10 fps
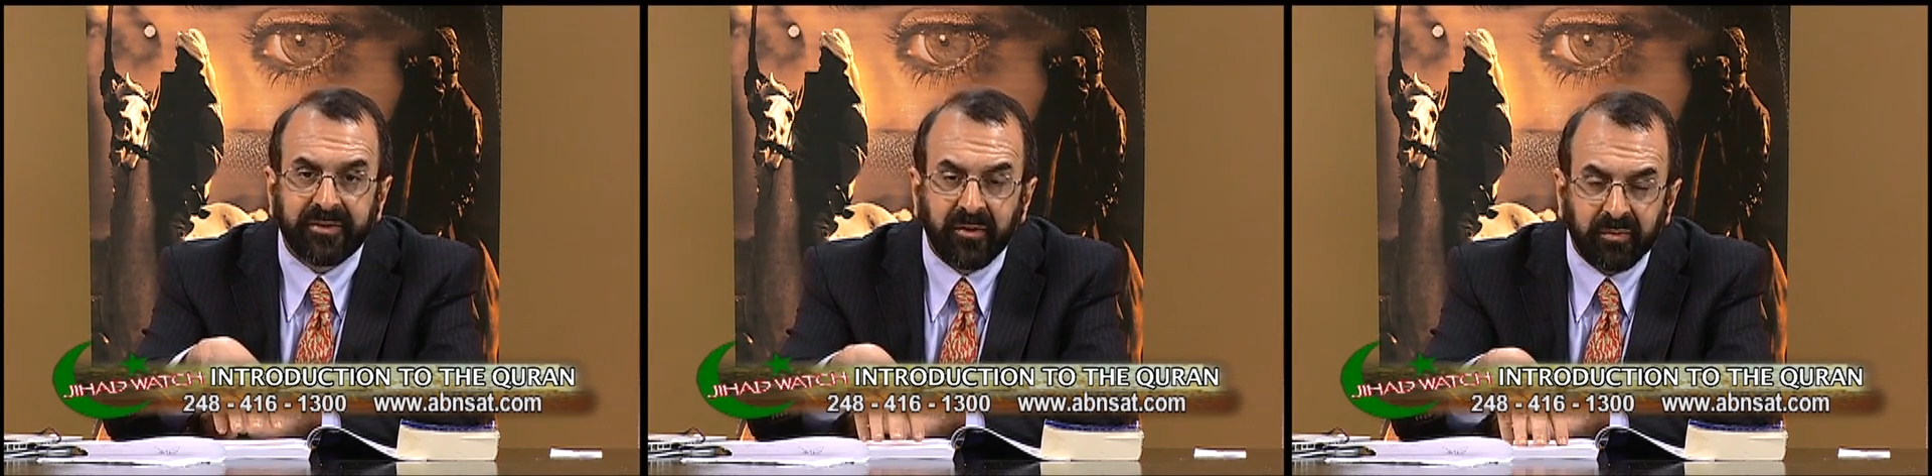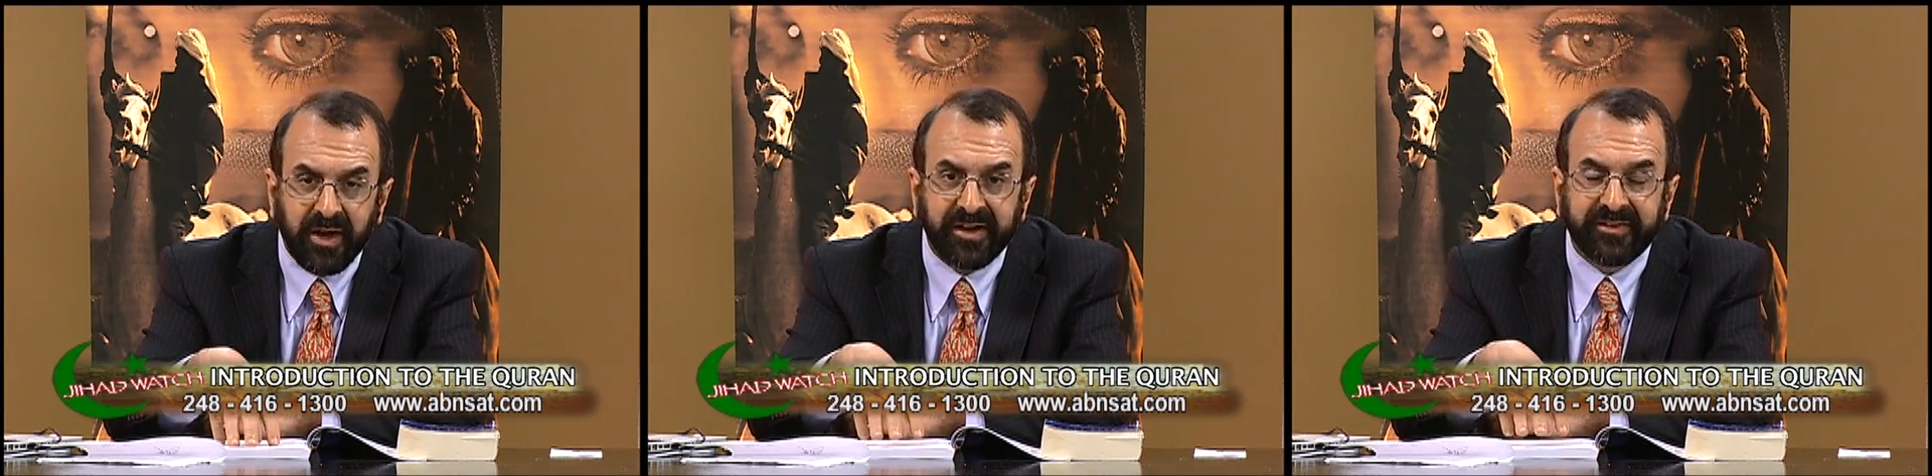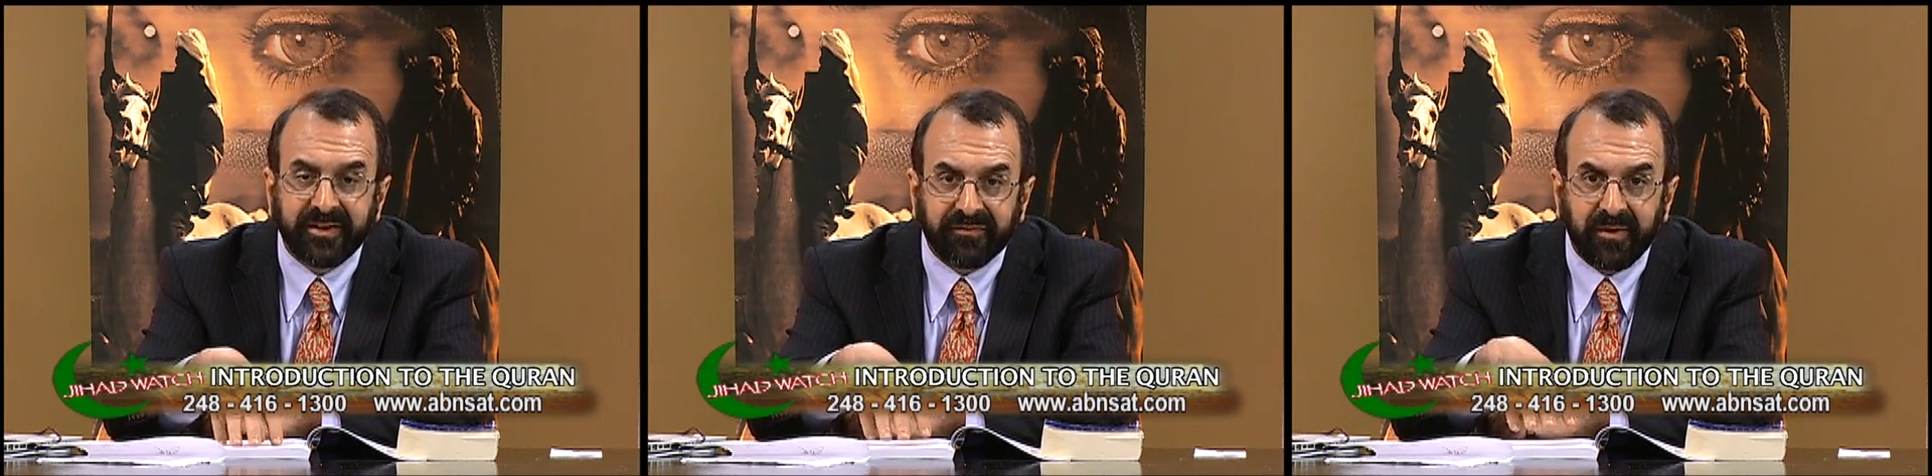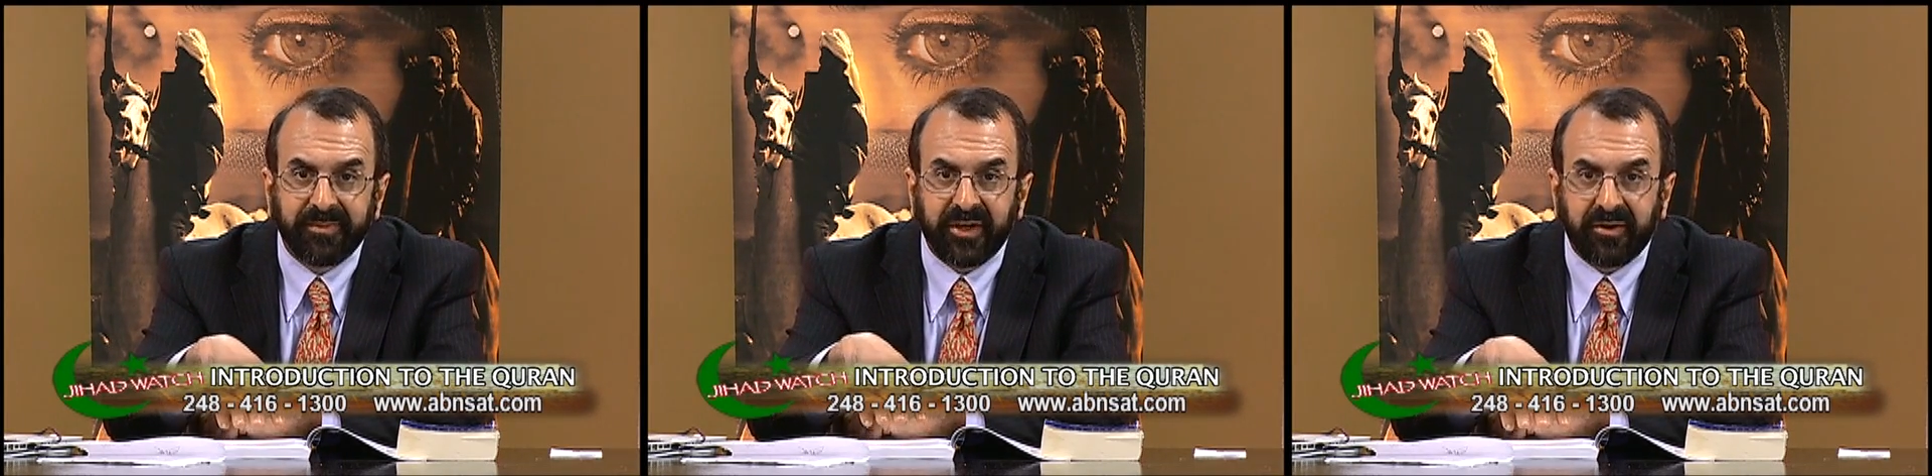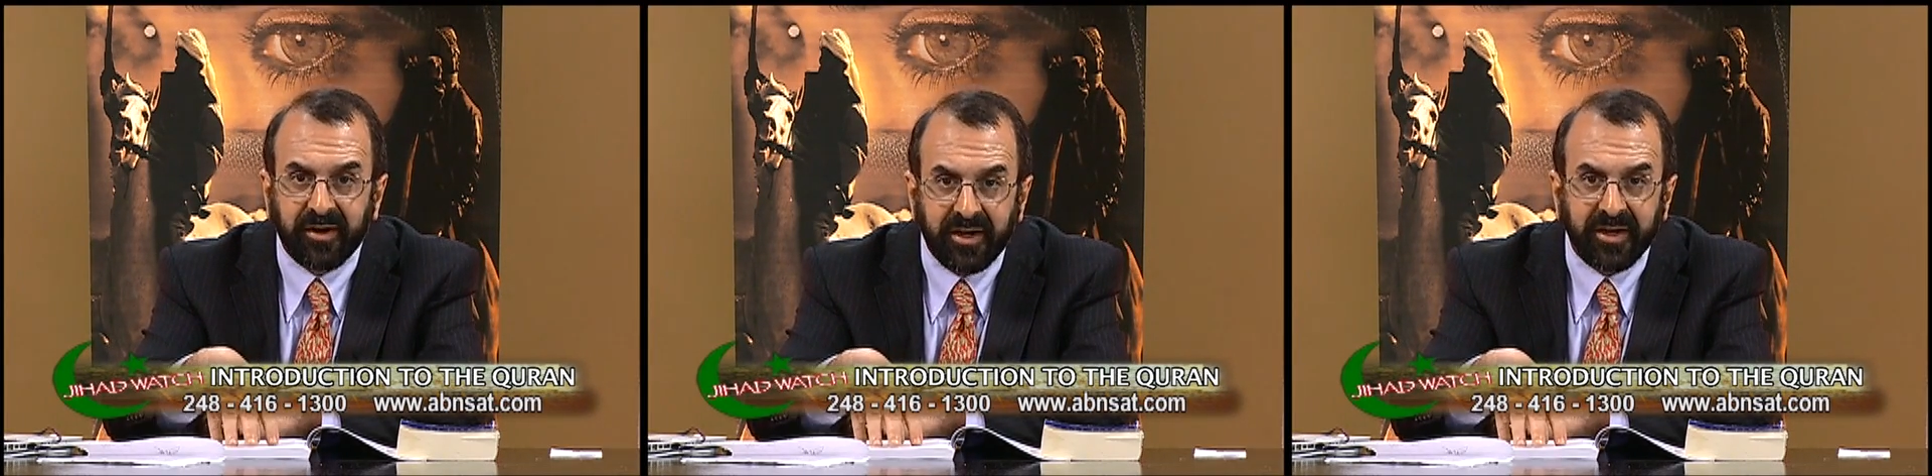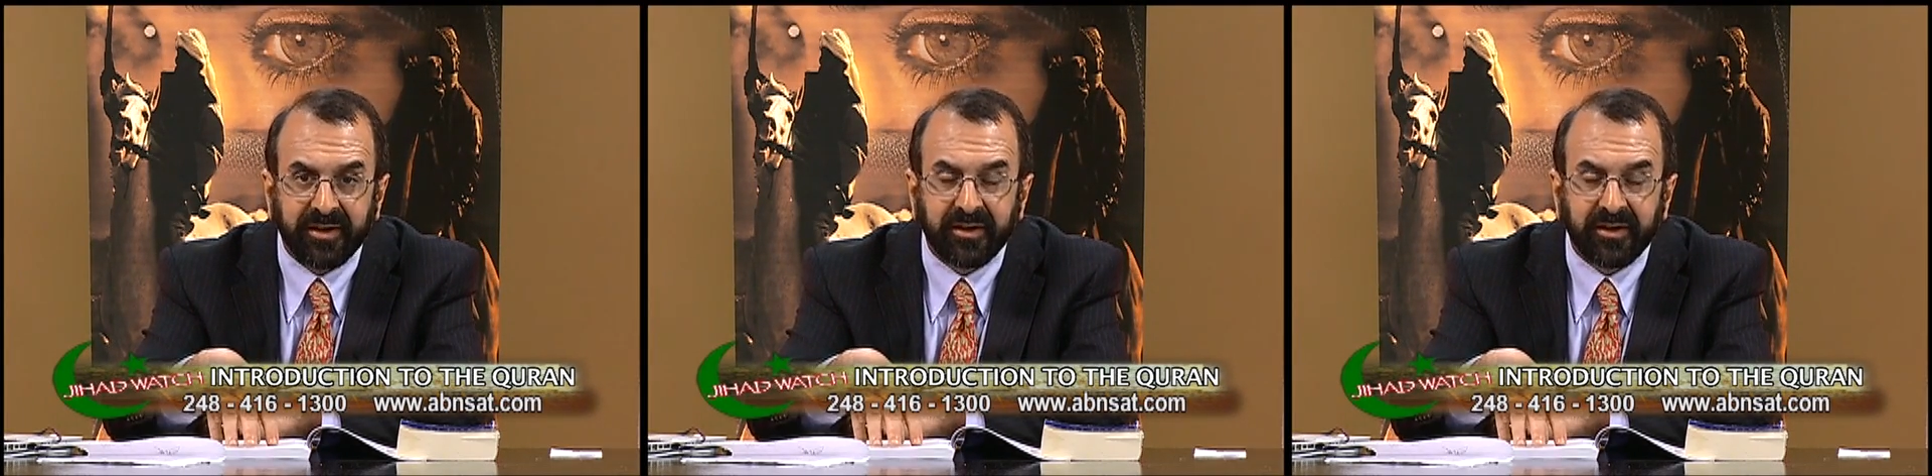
arising from the Quran.